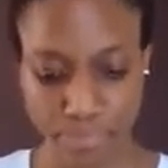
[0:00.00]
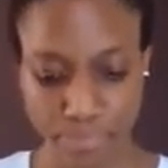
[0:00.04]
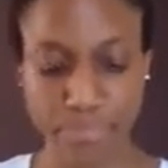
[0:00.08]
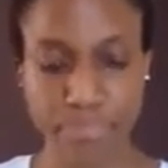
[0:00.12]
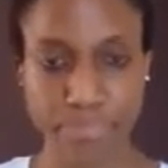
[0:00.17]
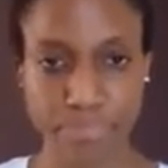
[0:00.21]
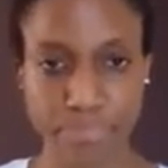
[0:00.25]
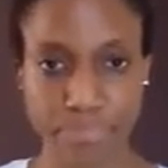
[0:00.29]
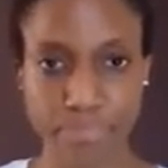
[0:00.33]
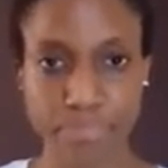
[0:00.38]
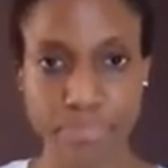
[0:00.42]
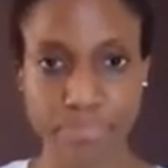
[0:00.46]

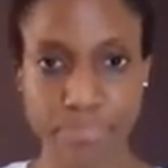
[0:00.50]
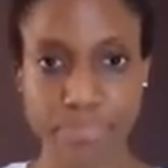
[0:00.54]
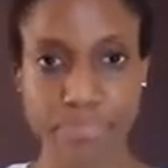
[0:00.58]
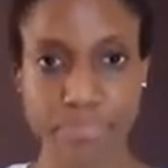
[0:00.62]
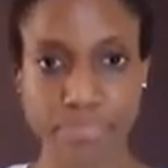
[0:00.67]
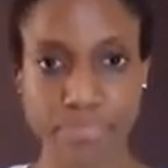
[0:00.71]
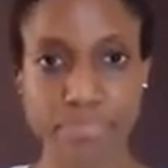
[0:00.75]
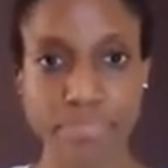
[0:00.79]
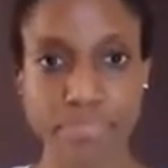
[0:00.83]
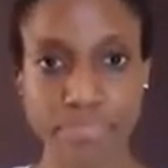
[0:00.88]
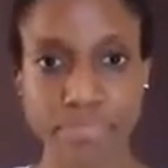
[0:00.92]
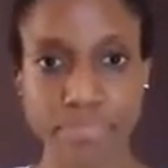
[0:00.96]

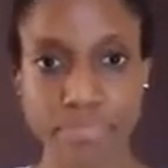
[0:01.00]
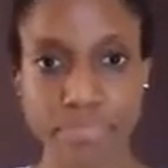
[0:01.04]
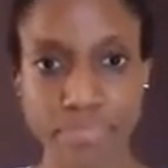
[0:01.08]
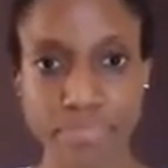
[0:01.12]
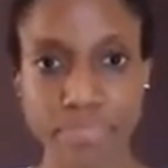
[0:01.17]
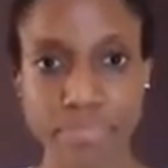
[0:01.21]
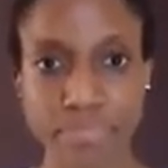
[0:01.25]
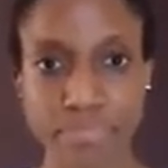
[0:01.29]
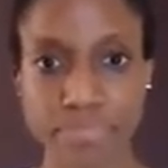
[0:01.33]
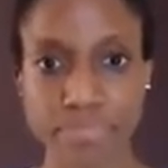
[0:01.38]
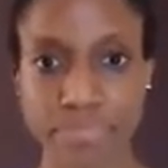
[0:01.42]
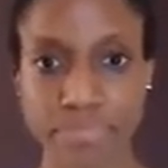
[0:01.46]

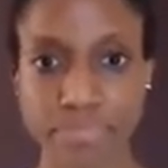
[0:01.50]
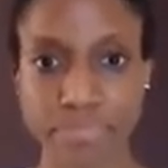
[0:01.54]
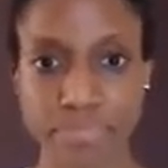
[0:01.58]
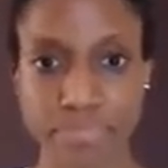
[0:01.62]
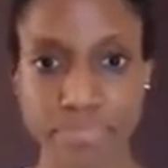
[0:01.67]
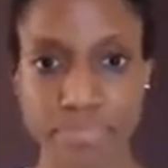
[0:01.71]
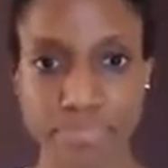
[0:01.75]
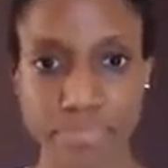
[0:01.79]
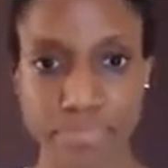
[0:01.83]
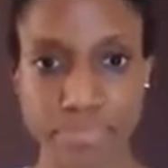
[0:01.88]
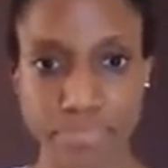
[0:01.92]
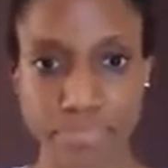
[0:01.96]

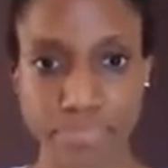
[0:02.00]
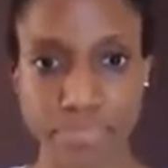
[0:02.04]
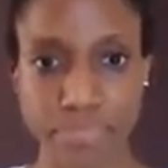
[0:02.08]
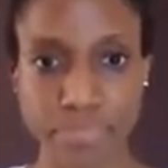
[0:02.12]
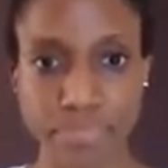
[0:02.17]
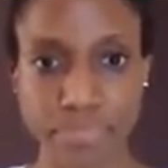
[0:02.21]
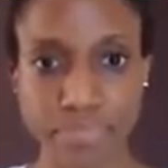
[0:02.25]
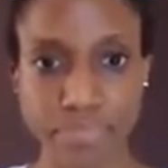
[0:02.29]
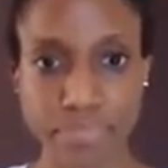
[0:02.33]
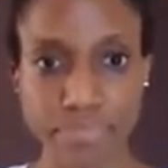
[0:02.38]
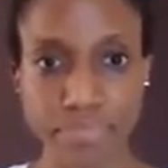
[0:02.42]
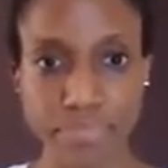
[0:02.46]

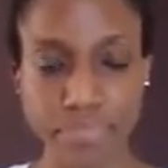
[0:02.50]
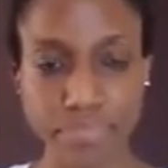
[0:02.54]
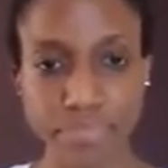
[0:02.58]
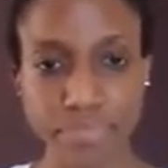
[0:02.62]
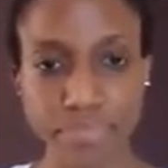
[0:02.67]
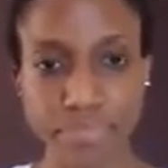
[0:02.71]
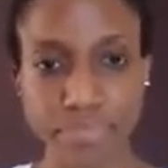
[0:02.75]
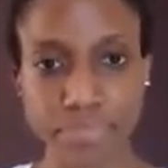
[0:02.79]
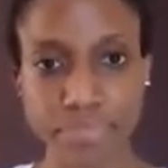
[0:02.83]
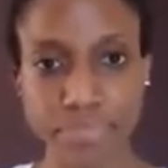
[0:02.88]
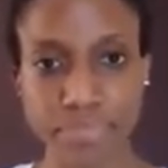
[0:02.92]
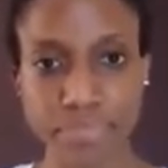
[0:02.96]

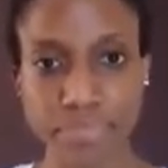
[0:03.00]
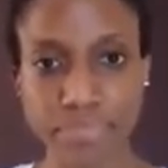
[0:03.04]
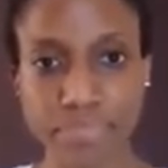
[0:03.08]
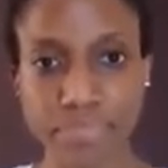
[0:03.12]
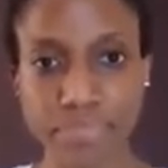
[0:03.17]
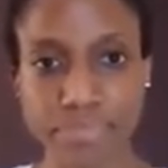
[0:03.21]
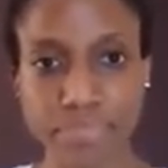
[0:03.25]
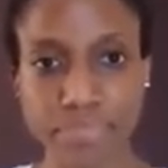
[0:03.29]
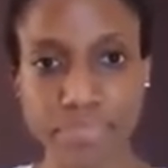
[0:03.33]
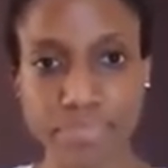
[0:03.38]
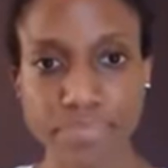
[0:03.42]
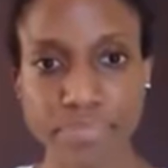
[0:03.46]

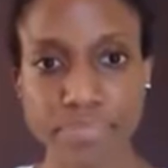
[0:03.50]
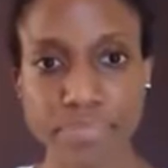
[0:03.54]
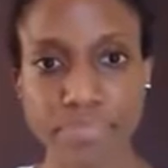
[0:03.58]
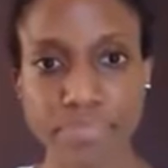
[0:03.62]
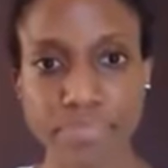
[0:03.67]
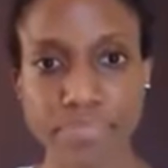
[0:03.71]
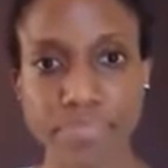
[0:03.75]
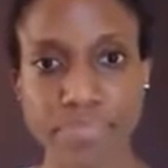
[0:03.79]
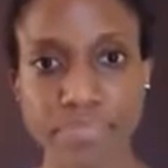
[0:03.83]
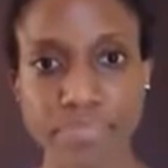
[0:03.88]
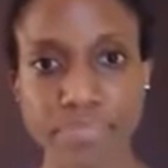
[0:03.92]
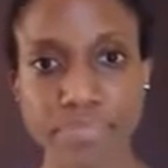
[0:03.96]

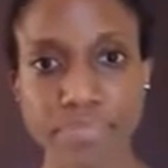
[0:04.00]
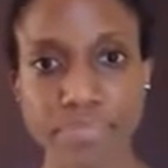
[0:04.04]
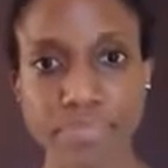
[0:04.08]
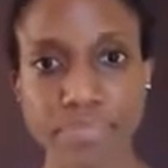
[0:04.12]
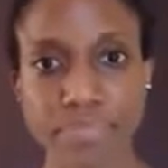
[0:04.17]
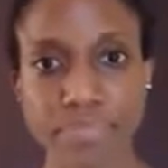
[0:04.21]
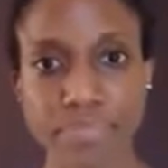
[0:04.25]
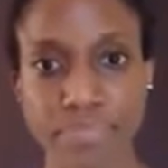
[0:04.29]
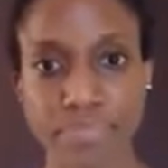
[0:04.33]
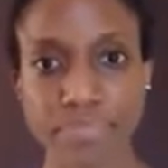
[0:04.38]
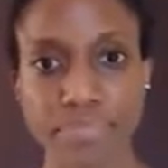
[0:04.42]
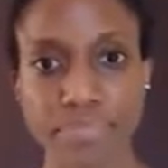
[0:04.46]

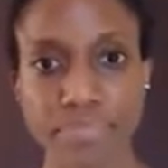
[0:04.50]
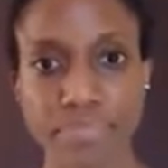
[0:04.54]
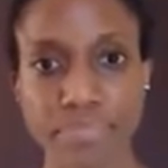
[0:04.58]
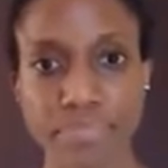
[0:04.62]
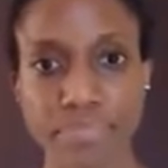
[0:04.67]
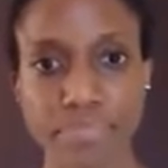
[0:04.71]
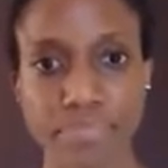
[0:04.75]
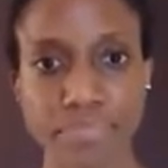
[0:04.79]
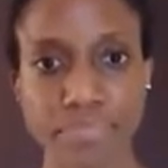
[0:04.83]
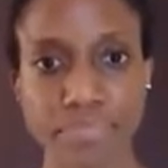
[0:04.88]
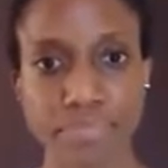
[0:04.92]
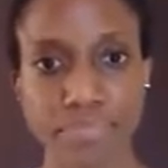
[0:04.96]

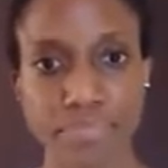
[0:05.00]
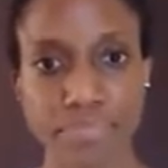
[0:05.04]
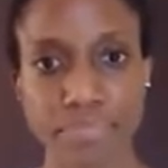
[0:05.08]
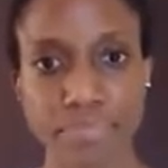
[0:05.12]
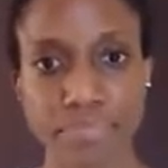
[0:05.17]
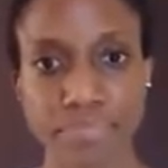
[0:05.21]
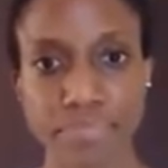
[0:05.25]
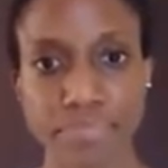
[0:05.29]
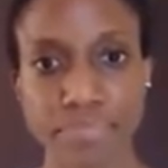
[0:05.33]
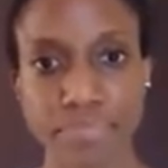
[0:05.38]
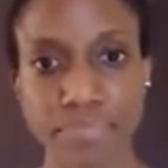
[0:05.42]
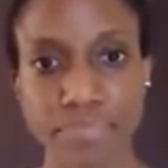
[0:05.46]

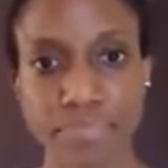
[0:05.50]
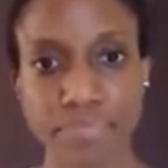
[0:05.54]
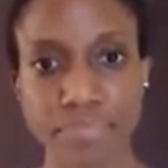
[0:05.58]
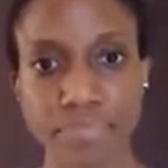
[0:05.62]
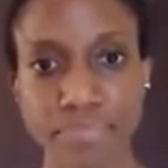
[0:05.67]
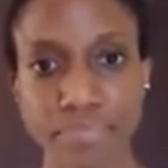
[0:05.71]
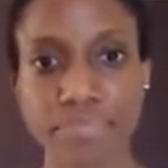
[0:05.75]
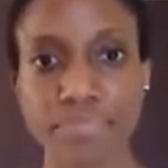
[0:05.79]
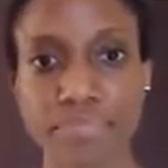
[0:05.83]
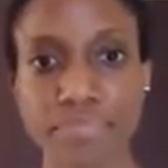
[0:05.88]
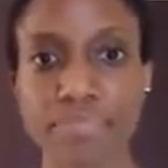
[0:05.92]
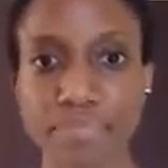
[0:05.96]

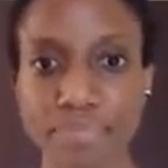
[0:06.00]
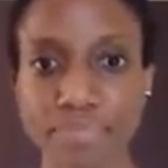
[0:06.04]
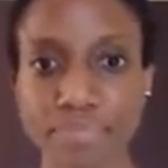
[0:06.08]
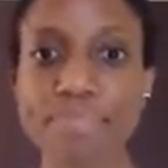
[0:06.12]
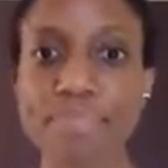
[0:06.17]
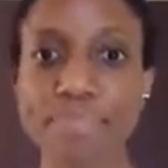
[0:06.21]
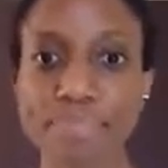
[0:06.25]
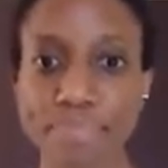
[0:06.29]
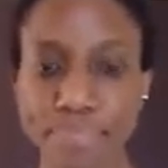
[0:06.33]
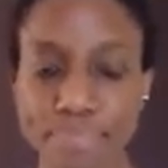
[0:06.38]
(not speaking)